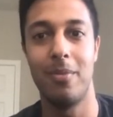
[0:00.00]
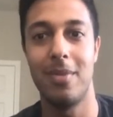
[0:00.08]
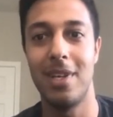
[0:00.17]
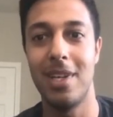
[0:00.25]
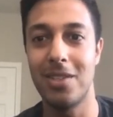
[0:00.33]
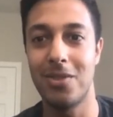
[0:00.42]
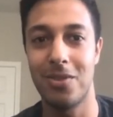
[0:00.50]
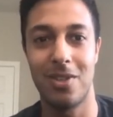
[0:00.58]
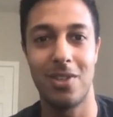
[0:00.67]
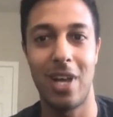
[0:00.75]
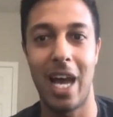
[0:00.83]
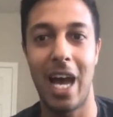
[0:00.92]
is
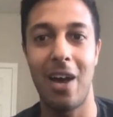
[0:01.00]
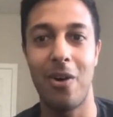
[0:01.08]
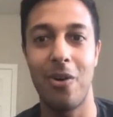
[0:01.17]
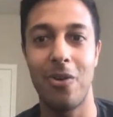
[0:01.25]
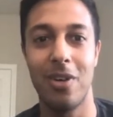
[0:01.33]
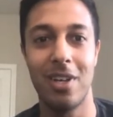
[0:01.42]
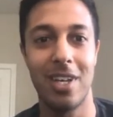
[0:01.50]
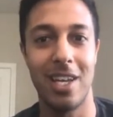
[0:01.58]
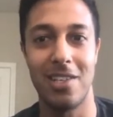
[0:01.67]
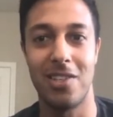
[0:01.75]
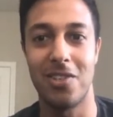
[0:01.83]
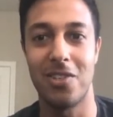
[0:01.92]
how
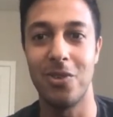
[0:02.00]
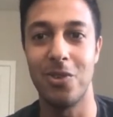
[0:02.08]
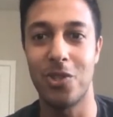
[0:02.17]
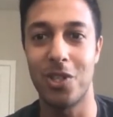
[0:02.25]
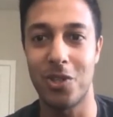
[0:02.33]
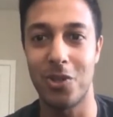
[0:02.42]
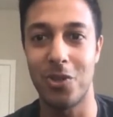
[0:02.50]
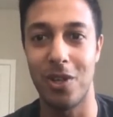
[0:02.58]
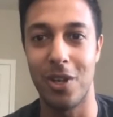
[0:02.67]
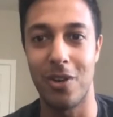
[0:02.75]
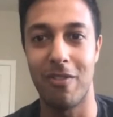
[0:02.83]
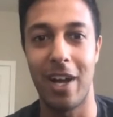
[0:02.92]
is the solution true to
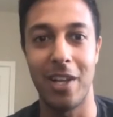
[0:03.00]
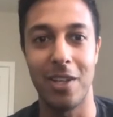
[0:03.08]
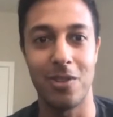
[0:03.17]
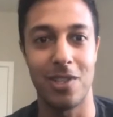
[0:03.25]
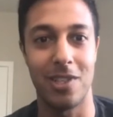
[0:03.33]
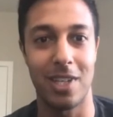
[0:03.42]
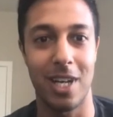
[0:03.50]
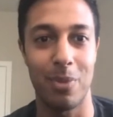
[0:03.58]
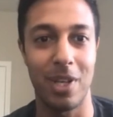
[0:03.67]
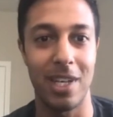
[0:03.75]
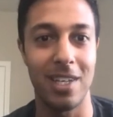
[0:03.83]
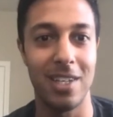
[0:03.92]
your values as a
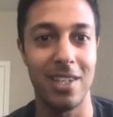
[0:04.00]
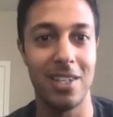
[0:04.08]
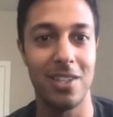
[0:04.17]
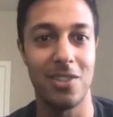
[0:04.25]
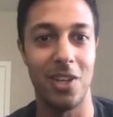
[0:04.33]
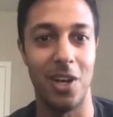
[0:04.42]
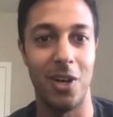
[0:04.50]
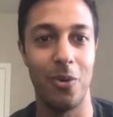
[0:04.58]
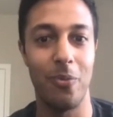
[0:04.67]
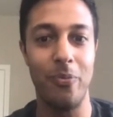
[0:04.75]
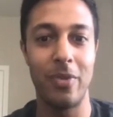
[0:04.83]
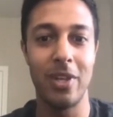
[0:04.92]
company?
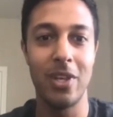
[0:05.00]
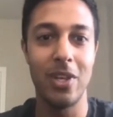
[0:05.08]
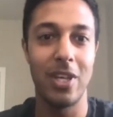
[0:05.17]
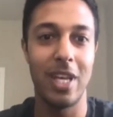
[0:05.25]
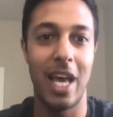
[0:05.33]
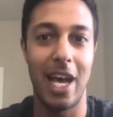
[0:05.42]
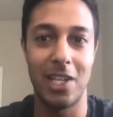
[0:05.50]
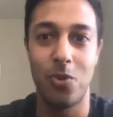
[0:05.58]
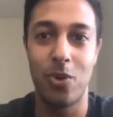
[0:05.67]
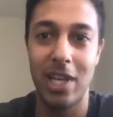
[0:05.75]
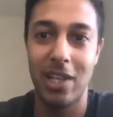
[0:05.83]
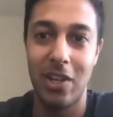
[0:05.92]
So as
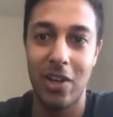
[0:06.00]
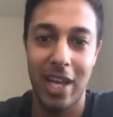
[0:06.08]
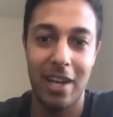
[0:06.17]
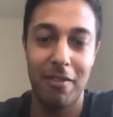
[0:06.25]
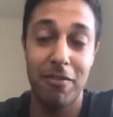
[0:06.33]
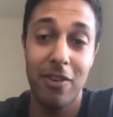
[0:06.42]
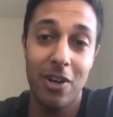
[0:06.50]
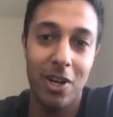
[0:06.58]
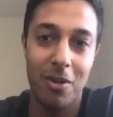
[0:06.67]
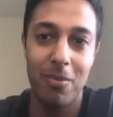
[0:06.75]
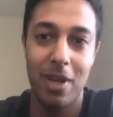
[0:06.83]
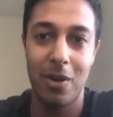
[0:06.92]
we look at
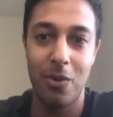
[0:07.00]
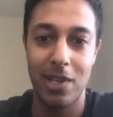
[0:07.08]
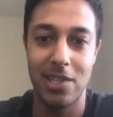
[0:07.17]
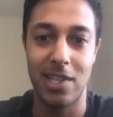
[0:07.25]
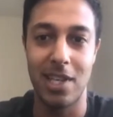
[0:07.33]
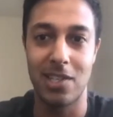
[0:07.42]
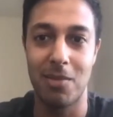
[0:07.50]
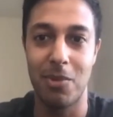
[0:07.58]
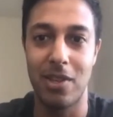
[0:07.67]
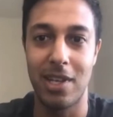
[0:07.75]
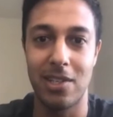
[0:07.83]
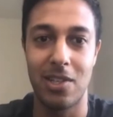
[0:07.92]
Affirm and we see some of
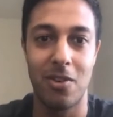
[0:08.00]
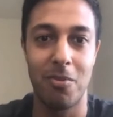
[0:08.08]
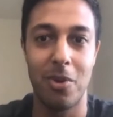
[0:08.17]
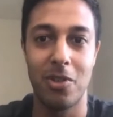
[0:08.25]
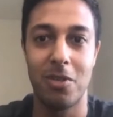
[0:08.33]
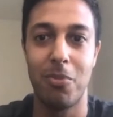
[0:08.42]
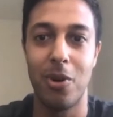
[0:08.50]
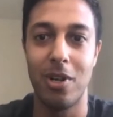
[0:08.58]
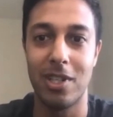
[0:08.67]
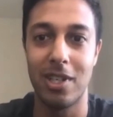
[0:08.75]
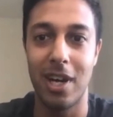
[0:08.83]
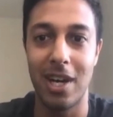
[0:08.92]
the things that are most
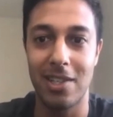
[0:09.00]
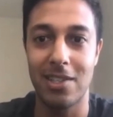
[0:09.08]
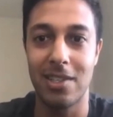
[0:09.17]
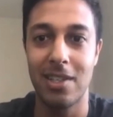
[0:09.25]
important to us,